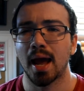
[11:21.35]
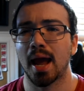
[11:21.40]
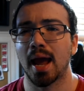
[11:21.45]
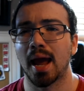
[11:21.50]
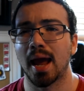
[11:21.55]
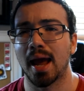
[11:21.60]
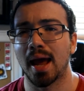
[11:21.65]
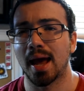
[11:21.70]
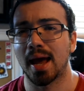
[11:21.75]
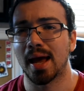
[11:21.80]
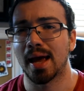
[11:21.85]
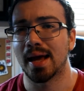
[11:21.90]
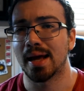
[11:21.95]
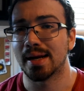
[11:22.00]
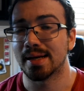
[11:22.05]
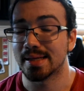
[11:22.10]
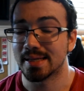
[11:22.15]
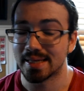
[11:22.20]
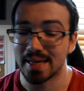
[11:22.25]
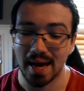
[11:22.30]

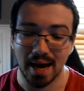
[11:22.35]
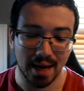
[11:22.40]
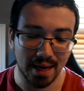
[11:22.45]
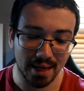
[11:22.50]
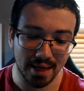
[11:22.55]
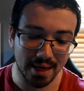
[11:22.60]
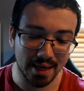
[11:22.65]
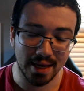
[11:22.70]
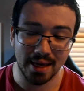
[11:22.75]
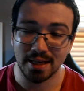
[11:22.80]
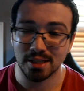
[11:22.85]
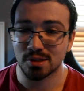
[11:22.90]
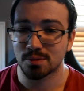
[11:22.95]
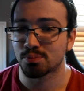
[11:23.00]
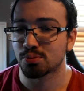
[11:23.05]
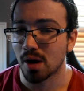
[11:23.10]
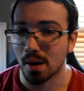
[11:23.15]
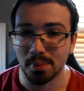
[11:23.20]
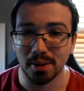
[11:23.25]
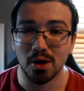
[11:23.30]
And yeah, it's
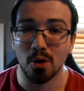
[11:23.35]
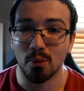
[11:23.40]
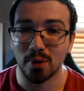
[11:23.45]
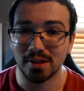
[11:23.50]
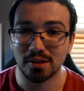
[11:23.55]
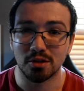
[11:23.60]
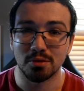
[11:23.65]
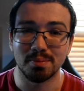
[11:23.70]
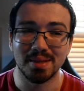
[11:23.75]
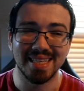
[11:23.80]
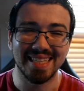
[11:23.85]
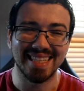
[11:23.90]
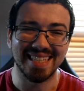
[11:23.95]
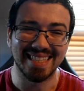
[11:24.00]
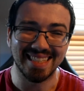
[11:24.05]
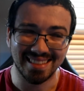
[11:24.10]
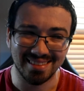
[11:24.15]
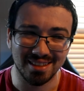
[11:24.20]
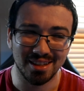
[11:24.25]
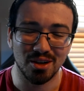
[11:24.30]
probably going to
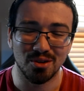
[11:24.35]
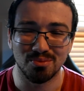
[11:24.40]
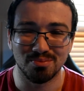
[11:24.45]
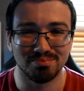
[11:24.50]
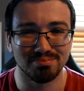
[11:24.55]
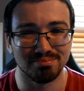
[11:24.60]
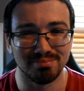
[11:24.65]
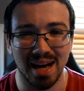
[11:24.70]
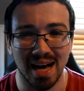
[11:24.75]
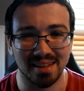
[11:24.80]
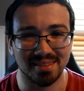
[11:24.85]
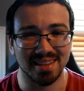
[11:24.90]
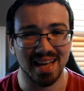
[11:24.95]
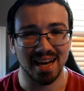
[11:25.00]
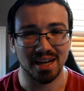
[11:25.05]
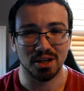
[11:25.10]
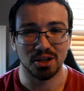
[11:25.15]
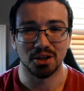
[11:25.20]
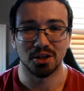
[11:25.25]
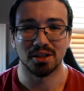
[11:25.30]
be, you know, not
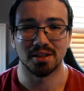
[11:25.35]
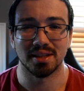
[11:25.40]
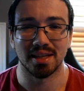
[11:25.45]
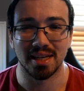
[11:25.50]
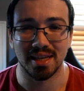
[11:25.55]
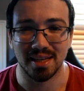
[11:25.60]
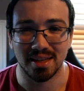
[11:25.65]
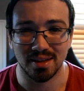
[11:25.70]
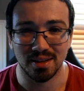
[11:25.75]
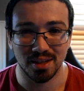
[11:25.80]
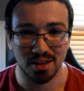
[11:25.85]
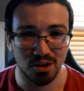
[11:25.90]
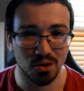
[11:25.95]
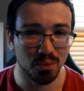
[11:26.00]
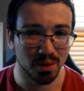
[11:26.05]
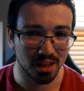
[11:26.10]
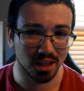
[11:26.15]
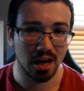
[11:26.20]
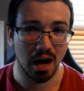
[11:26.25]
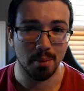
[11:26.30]
that good, in, you
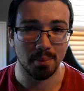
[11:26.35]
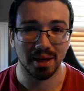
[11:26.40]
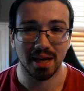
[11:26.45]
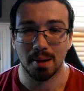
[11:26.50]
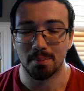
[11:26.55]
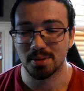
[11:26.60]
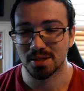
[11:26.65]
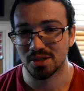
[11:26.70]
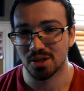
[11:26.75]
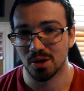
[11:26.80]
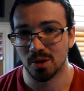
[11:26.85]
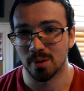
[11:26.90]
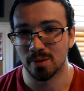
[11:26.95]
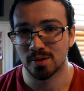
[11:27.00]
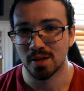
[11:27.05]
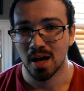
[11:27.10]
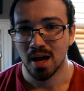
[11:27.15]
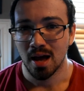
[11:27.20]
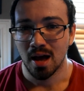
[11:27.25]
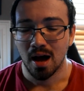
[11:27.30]
know, in the coming
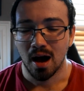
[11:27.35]
episodes.